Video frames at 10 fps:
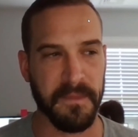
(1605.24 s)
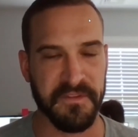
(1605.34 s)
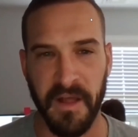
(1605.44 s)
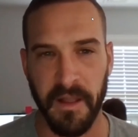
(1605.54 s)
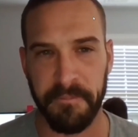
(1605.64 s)

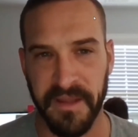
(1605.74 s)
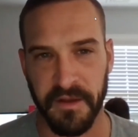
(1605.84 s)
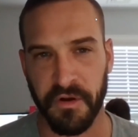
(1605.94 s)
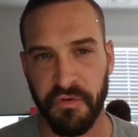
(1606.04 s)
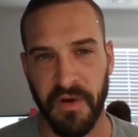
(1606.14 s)

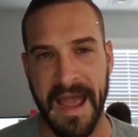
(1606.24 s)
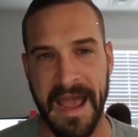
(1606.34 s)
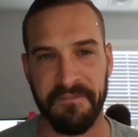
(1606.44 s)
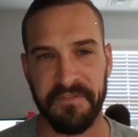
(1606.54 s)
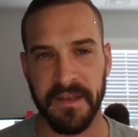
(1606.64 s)
developing their
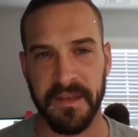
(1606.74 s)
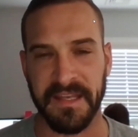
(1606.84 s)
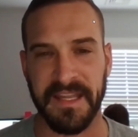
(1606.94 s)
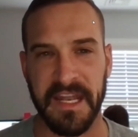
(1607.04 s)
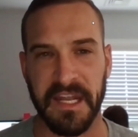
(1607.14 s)
craft
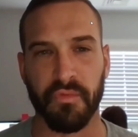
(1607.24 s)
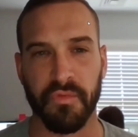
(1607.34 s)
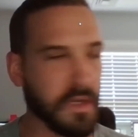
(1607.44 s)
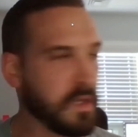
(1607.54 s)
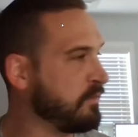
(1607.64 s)
and
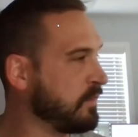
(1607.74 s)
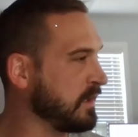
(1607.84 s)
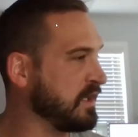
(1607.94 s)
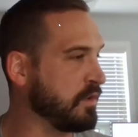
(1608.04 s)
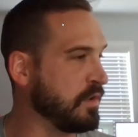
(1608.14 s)
getting really,
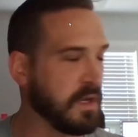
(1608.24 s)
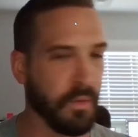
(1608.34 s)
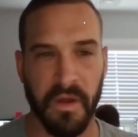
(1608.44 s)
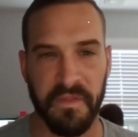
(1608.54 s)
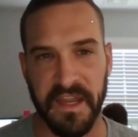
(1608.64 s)
really good
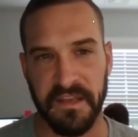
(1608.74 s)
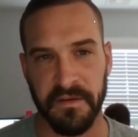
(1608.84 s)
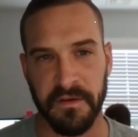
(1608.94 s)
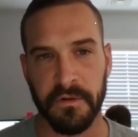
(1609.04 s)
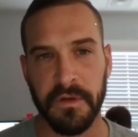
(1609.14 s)
at what they
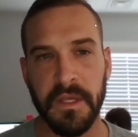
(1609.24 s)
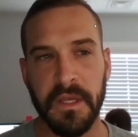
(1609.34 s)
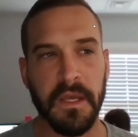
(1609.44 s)
do.